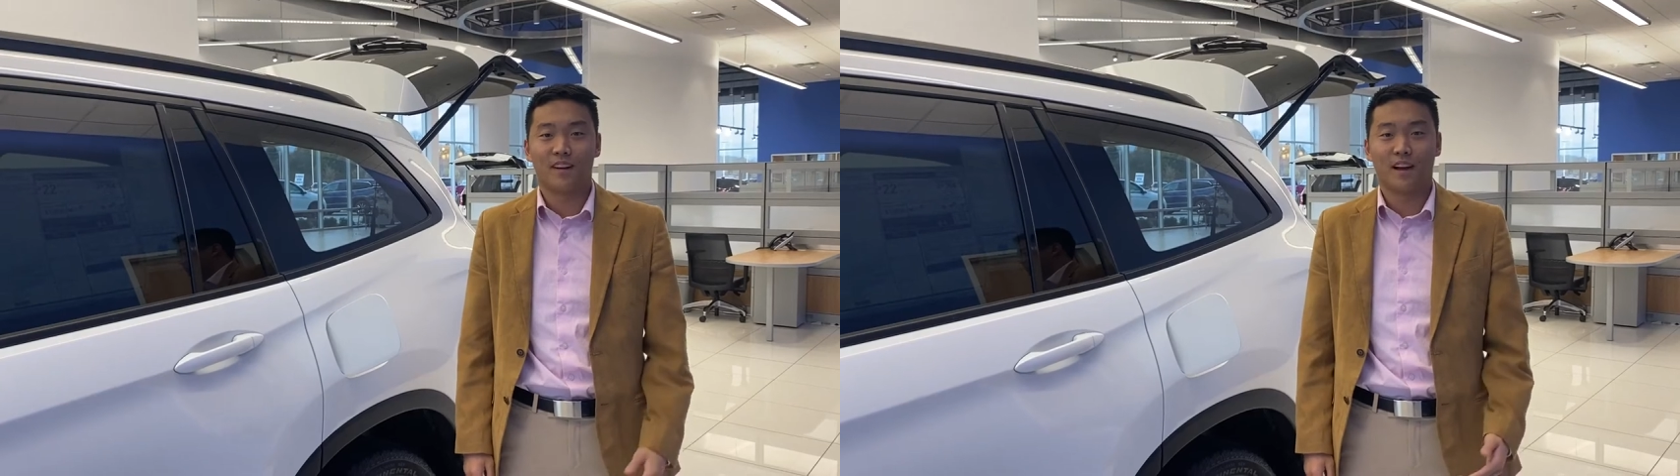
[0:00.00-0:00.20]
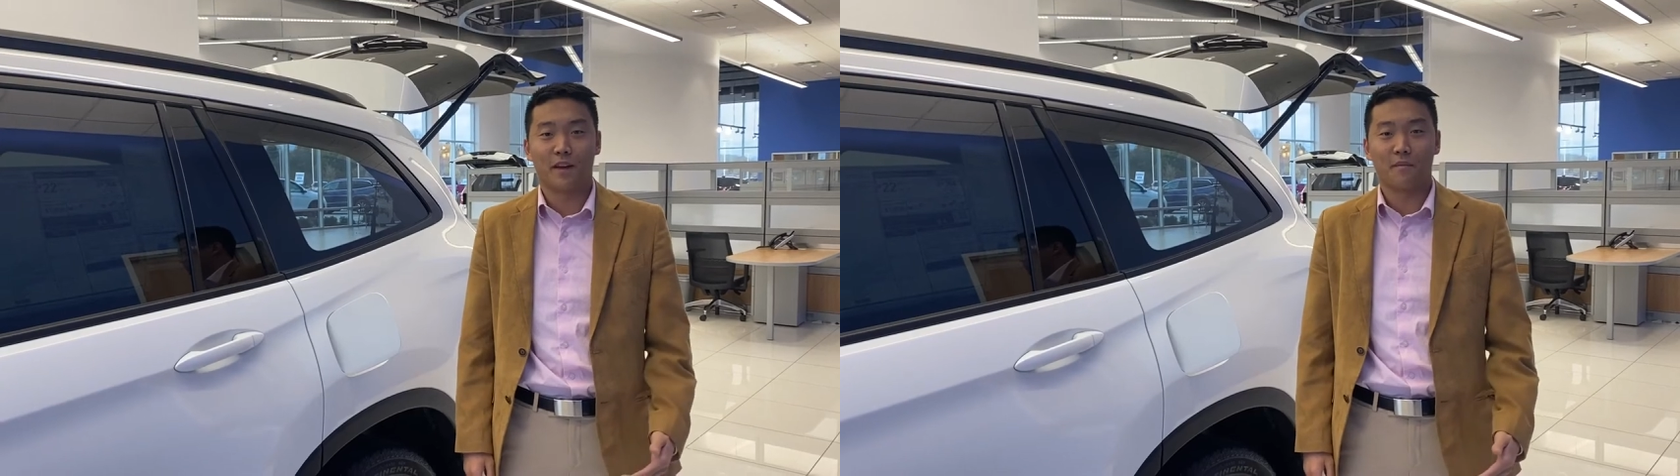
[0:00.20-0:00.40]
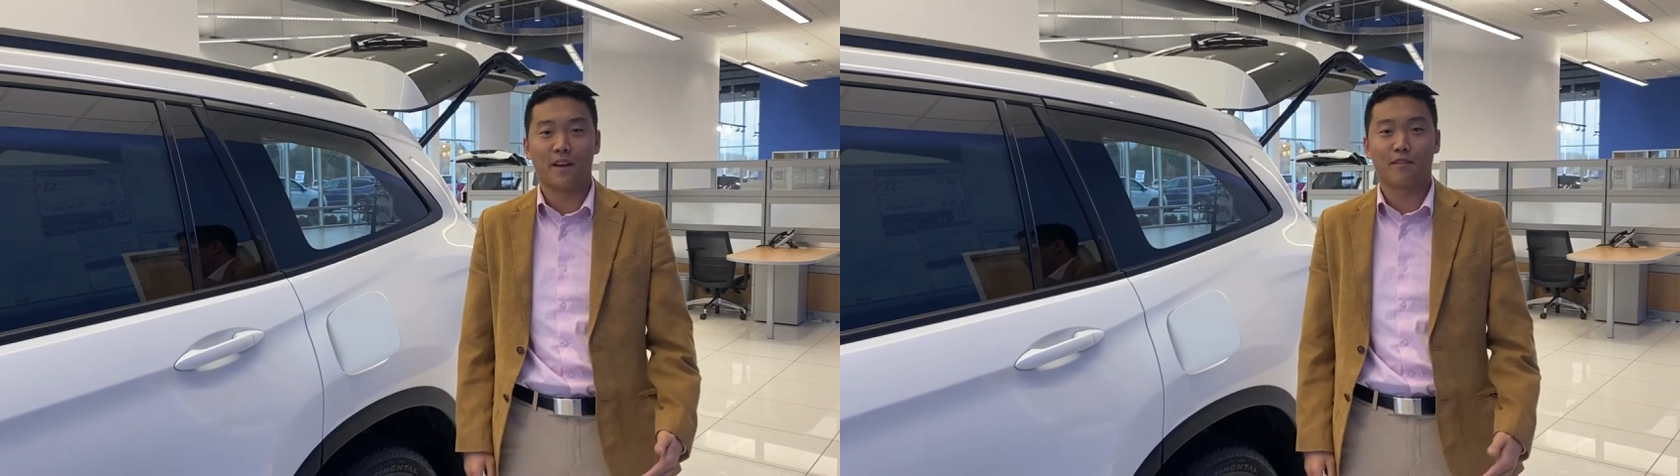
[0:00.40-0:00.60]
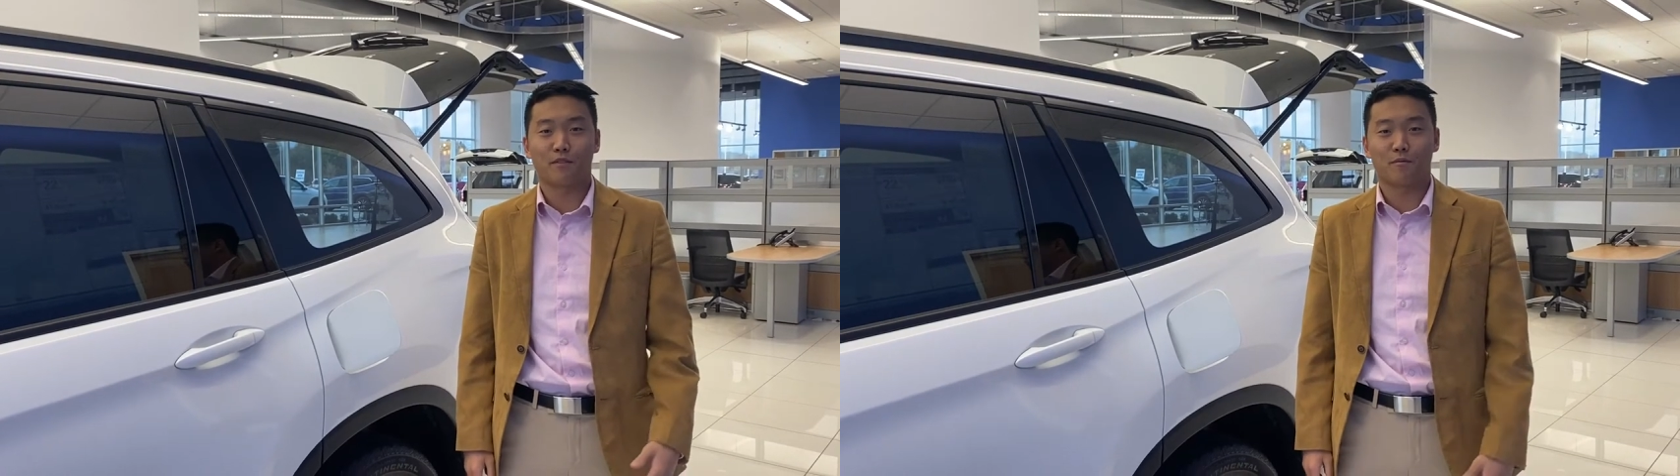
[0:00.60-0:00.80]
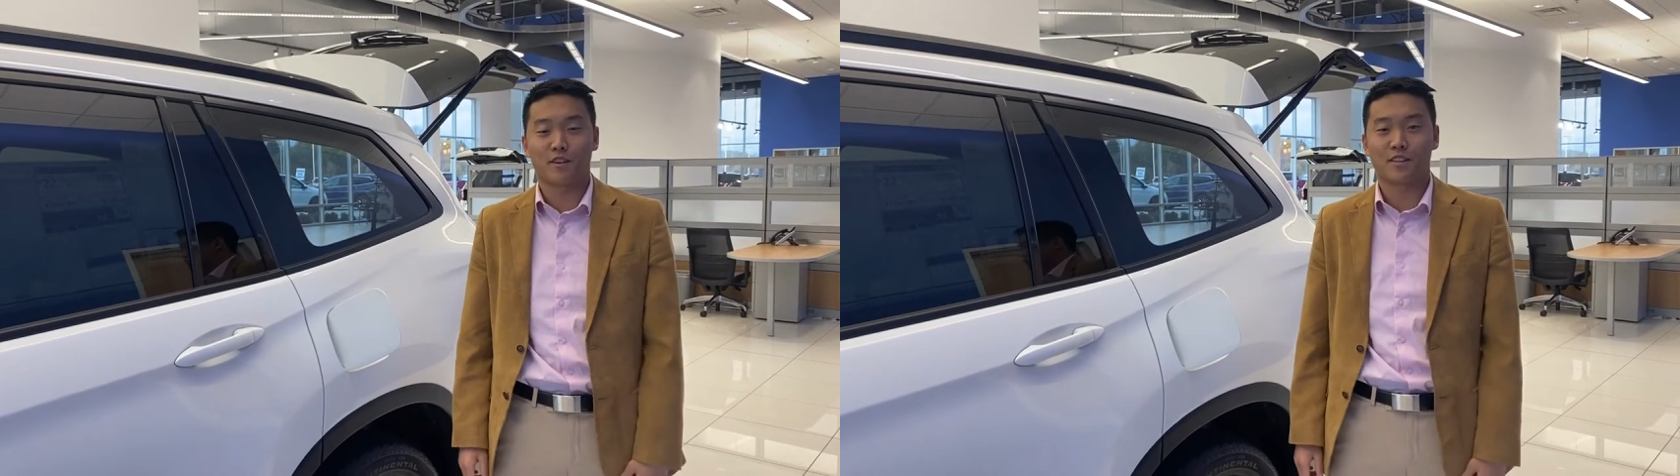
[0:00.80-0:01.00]
Hi, I'm Nate
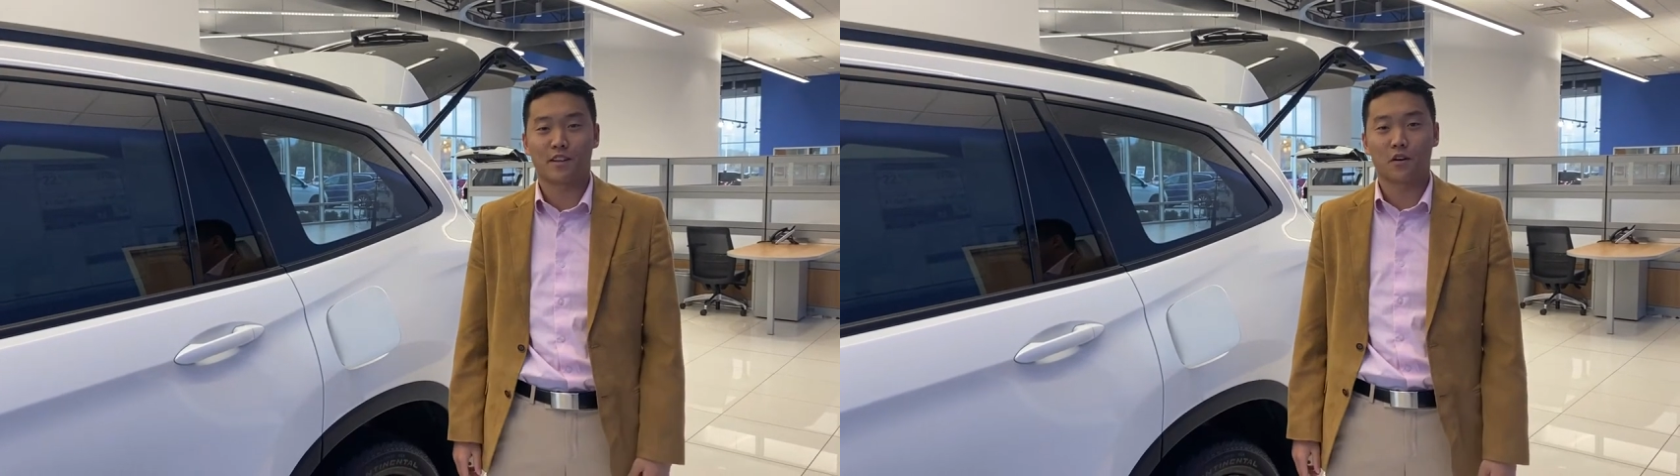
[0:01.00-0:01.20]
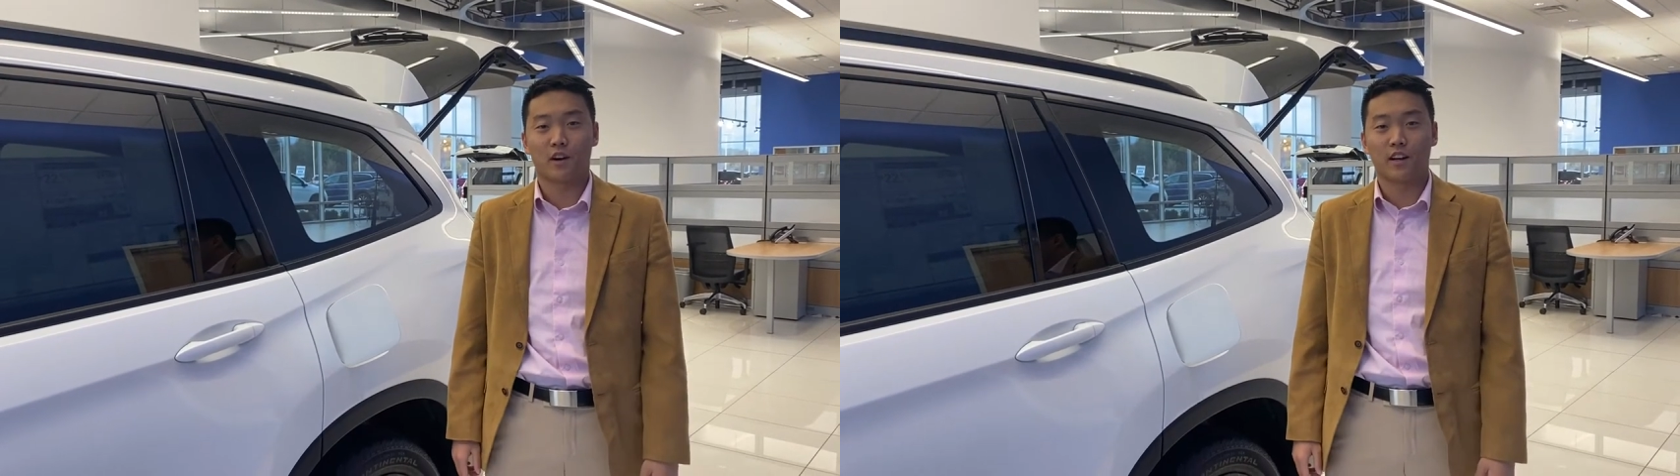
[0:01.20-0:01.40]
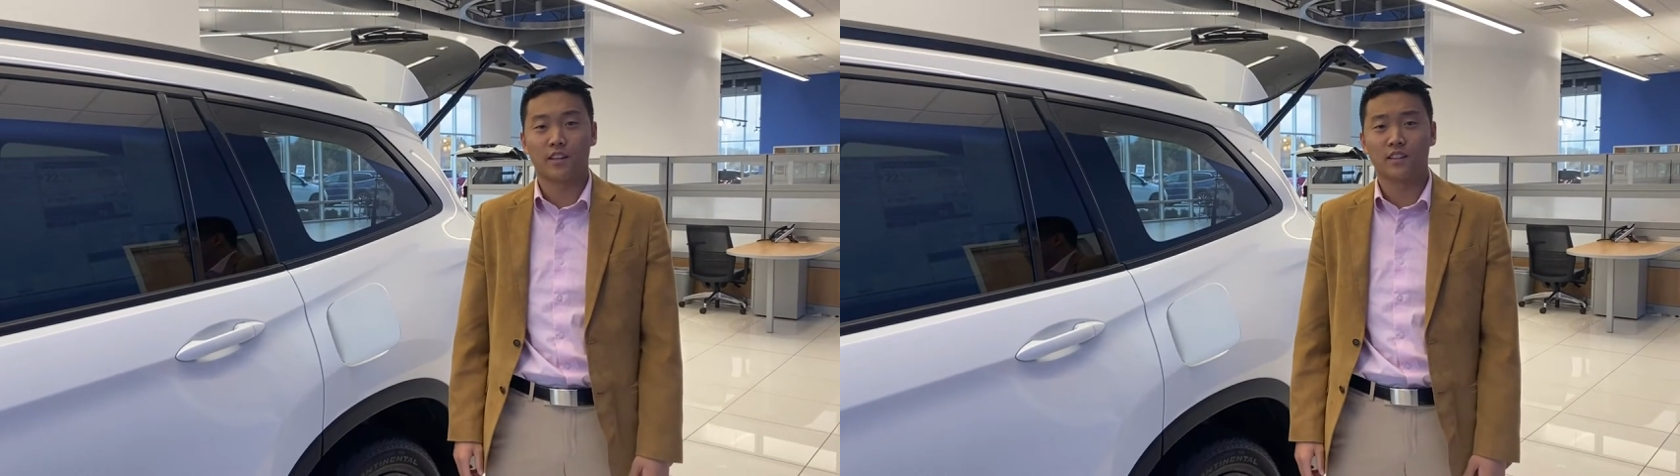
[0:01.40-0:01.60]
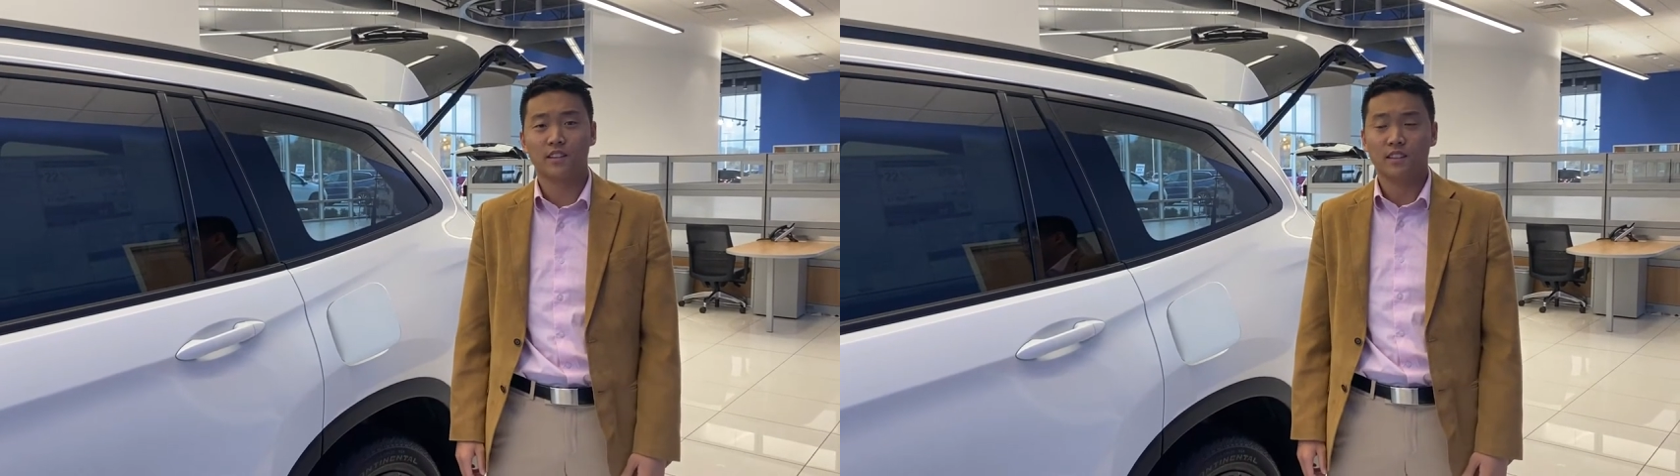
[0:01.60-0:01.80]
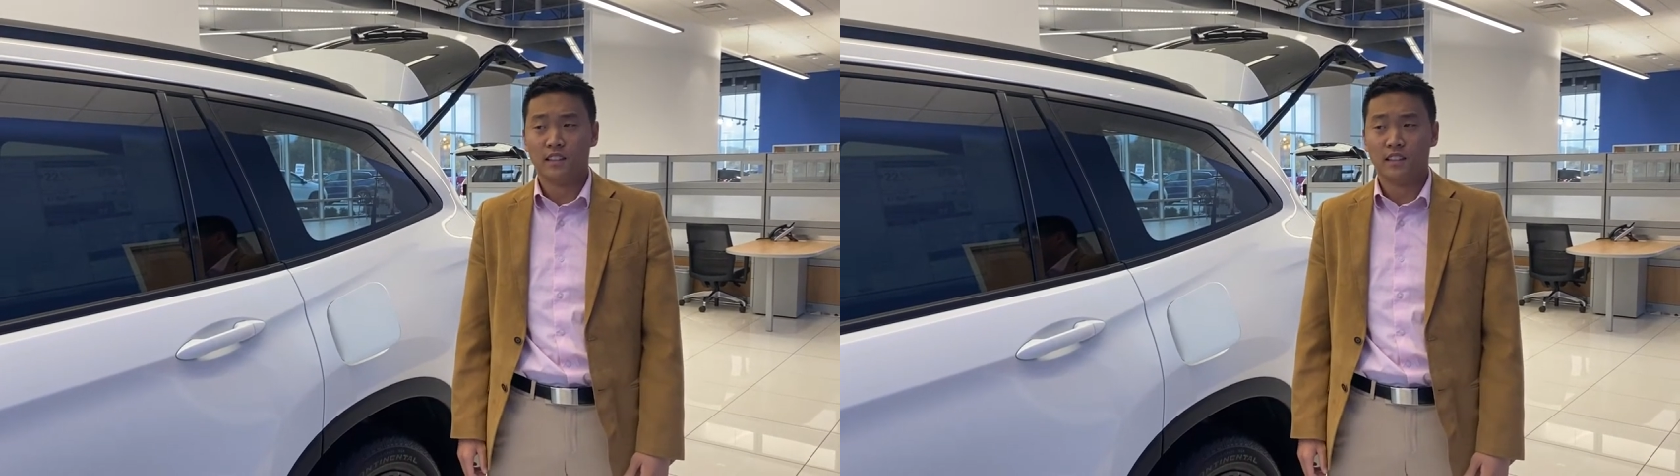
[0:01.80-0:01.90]
from Russ Darrow Honda.